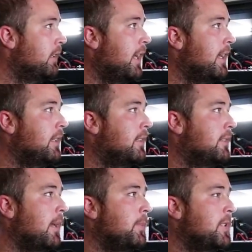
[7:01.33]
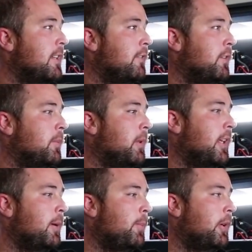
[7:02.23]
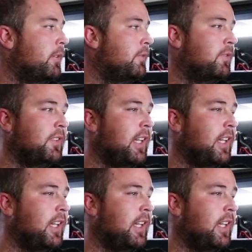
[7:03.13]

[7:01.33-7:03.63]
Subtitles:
laying the same stuff up there, but for